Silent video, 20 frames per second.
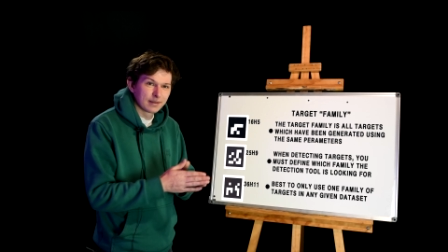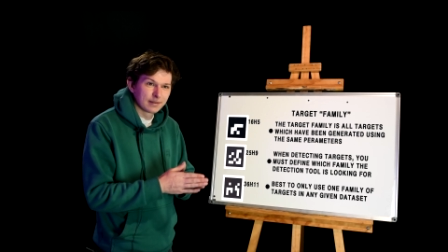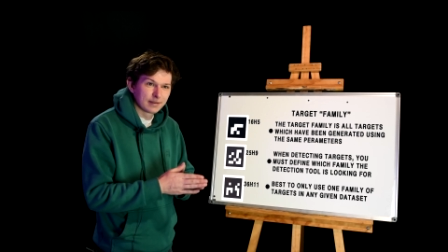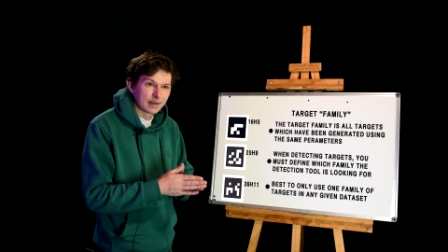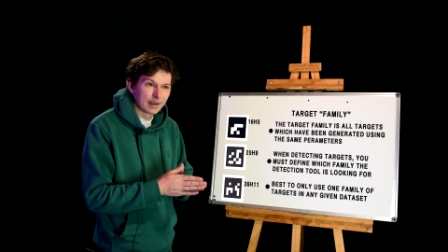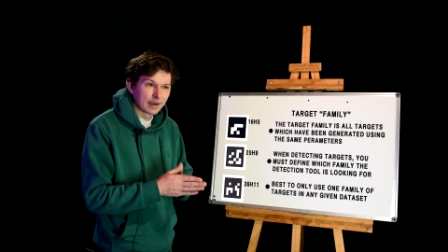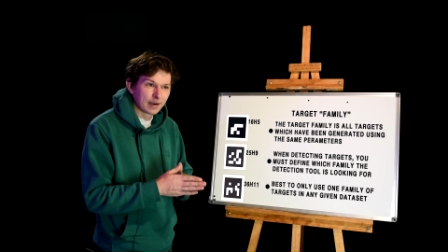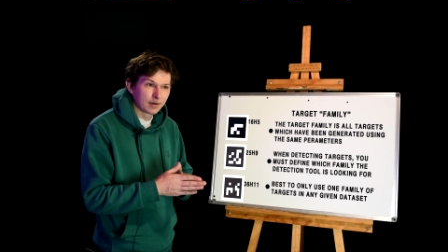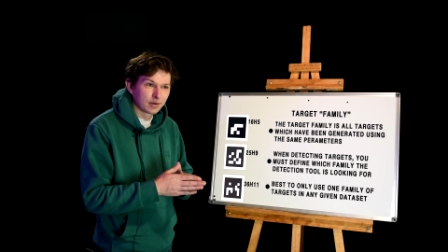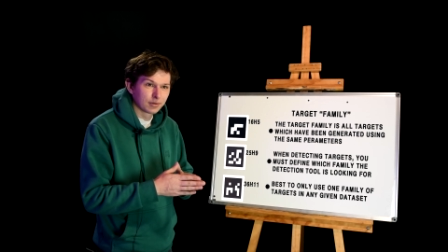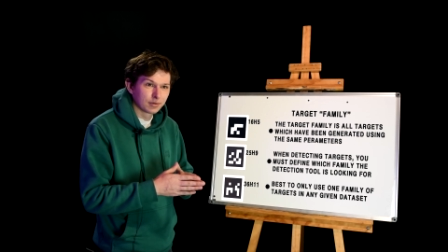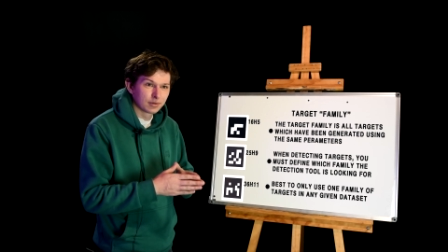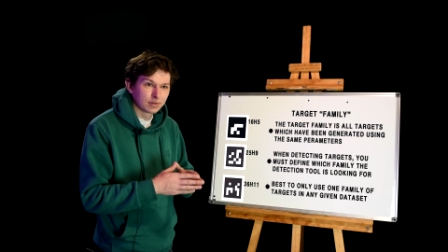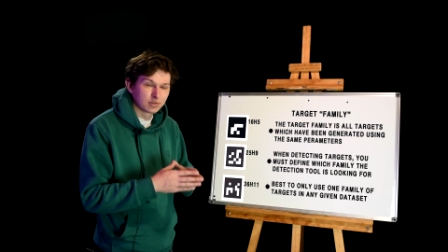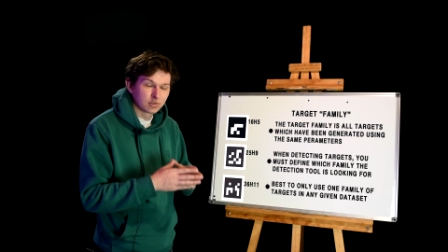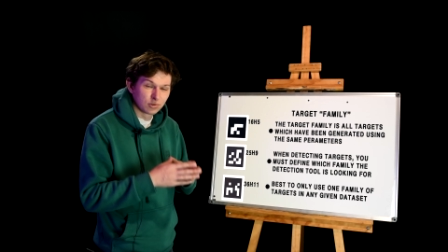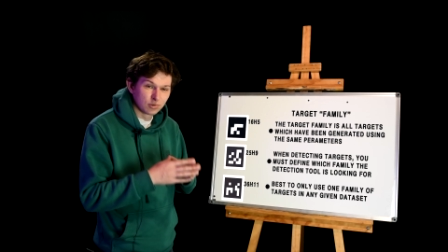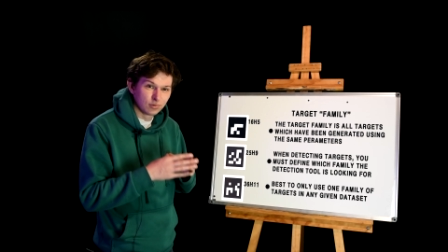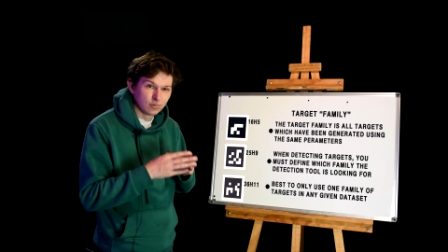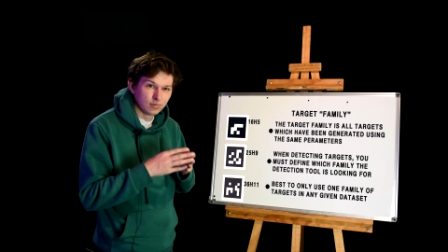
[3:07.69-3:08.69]
Now,
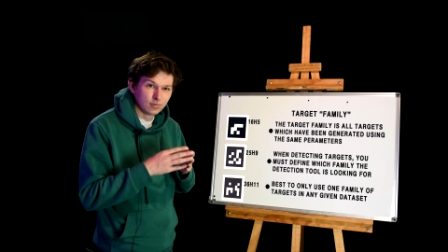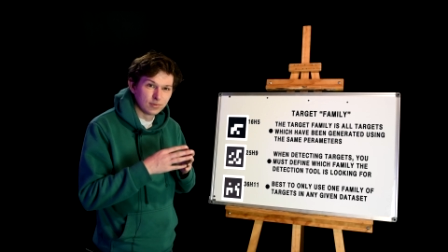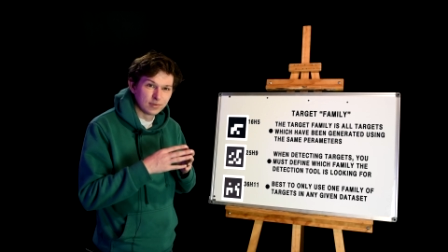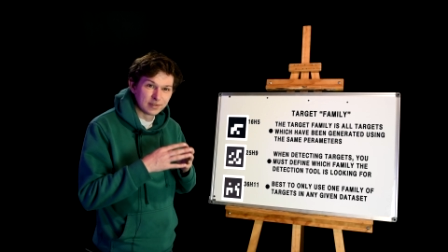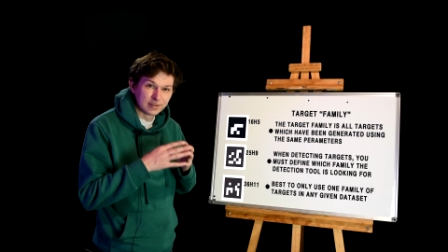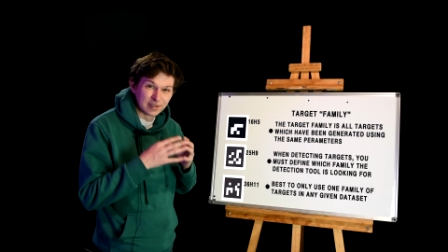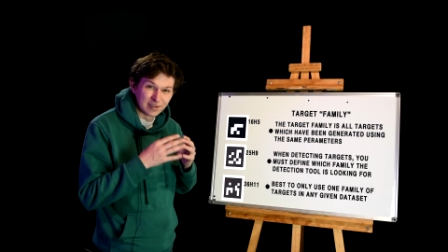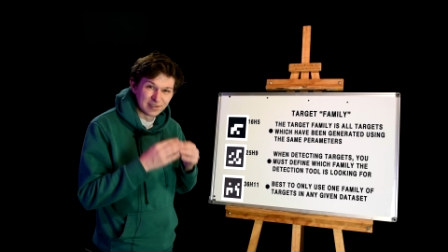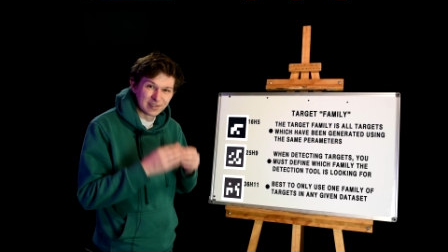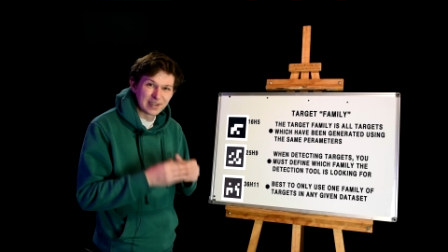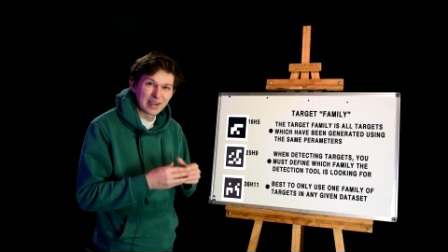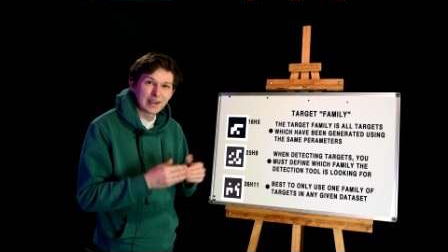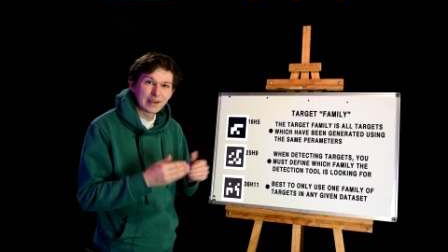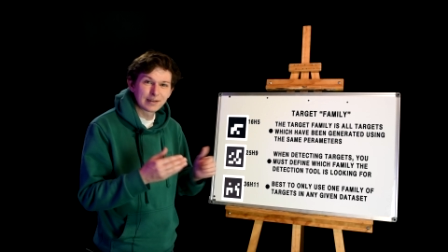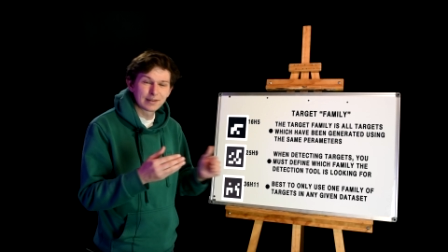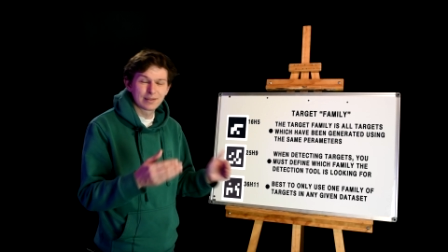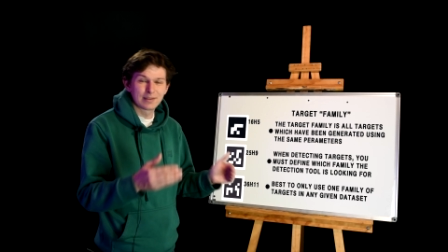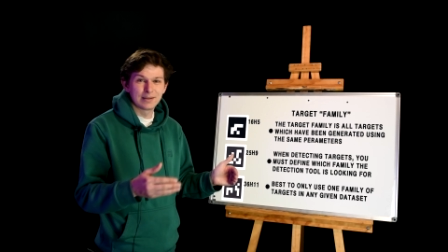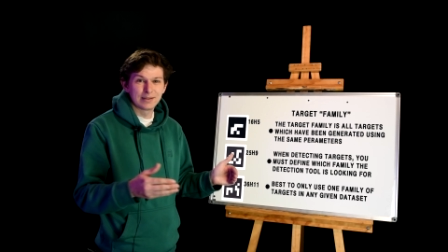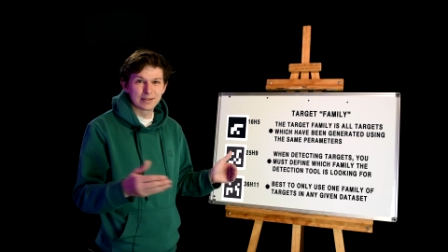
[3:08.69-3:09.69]
to
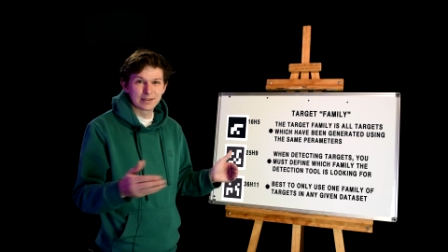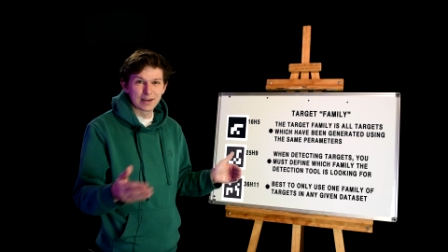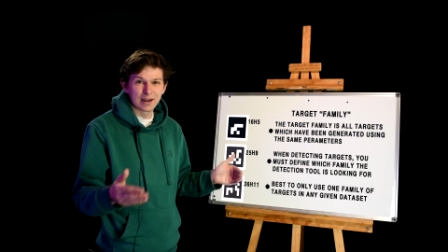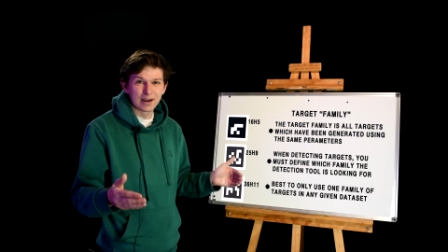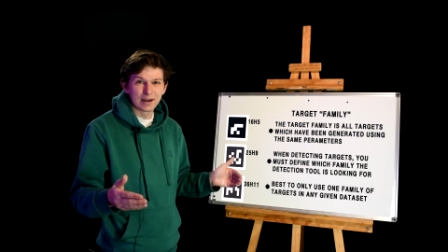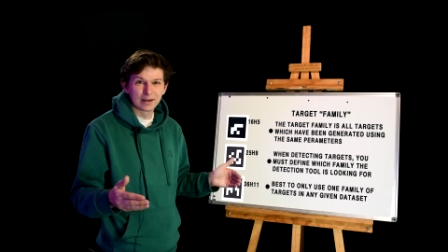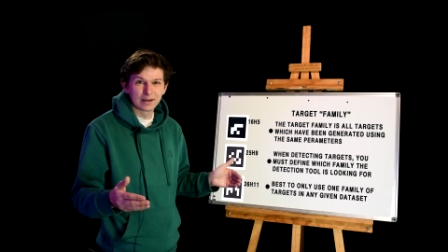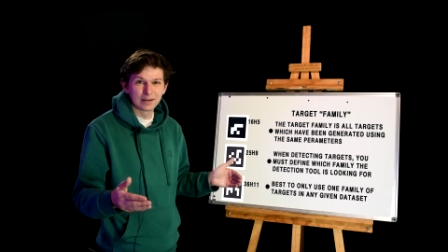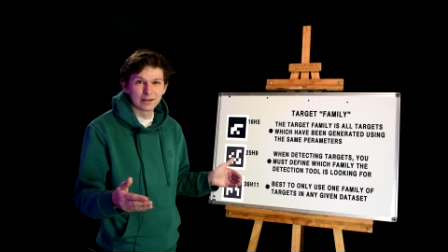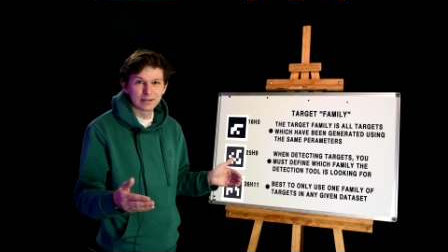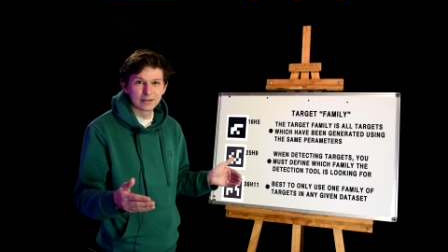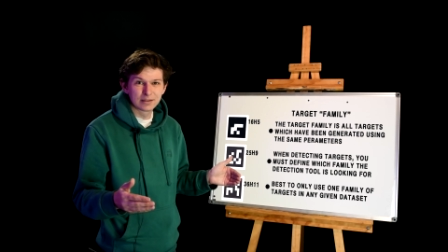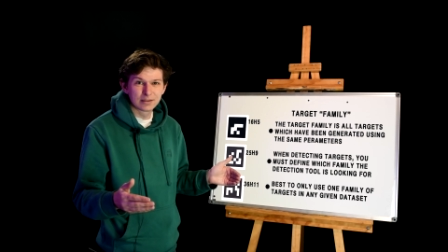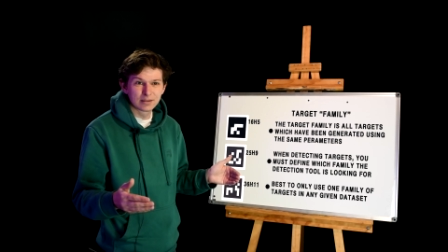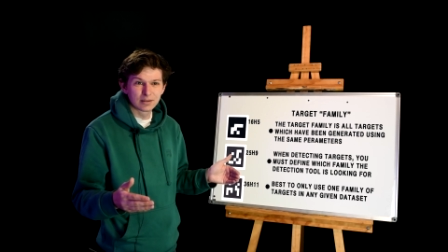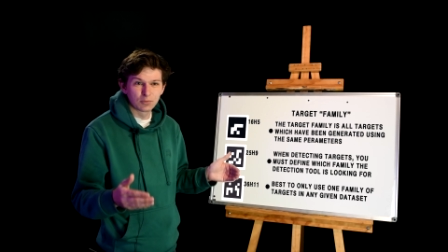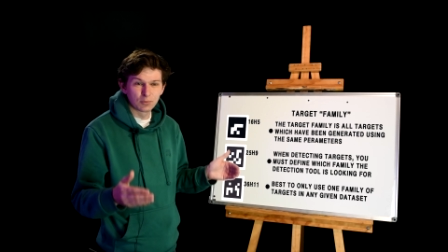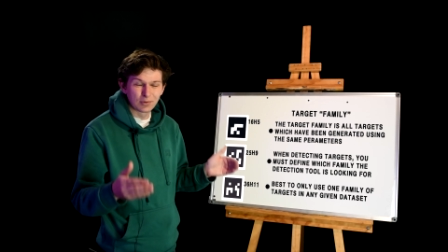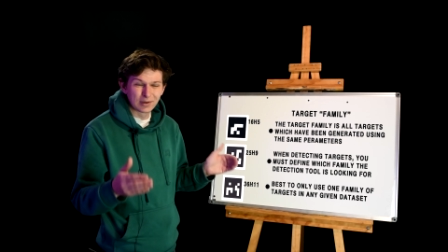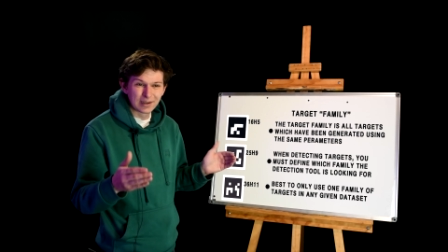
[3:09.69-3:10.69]
detect these
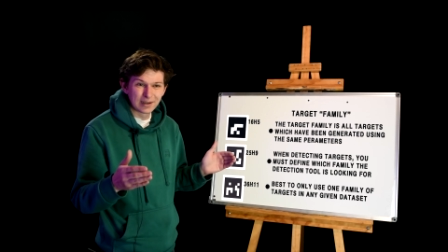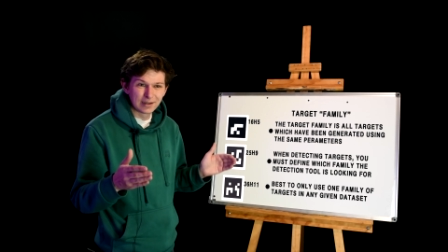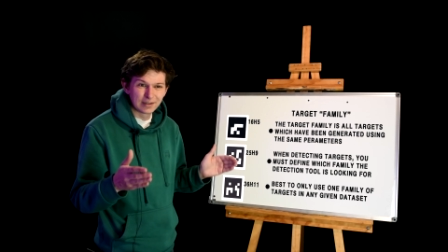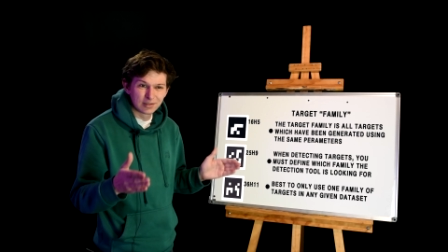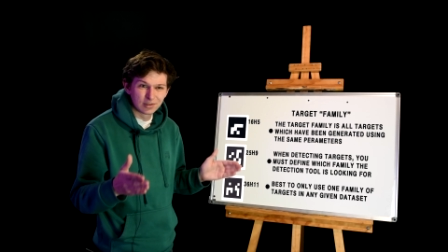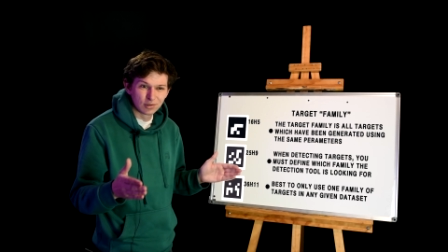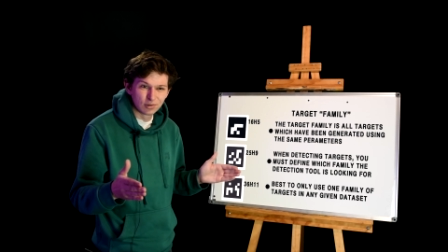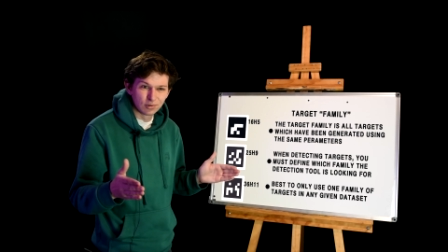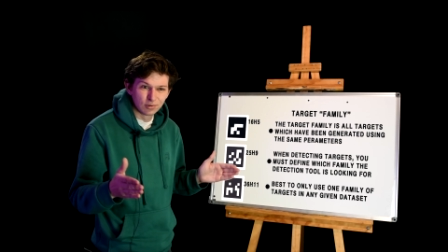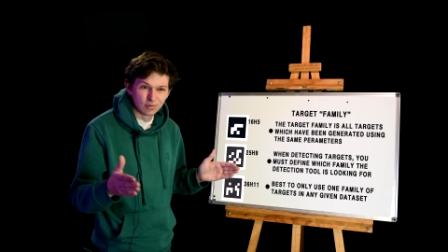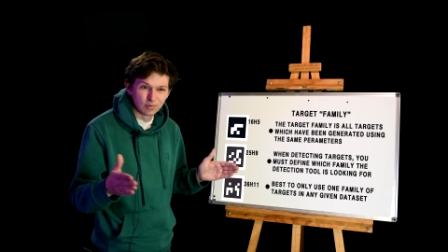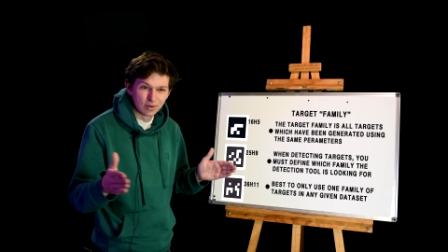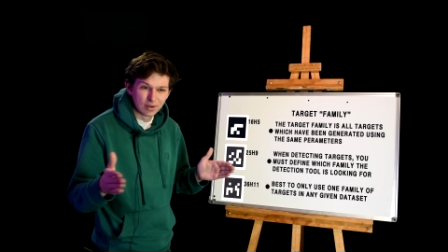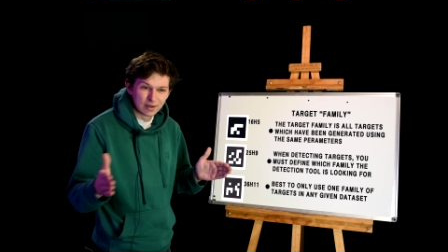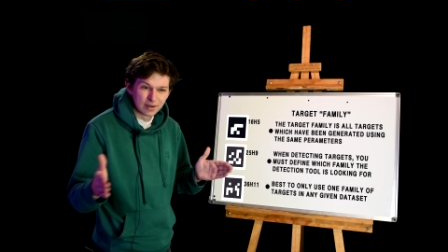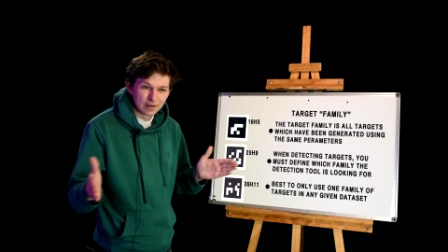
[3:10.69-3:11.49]
targets, we need to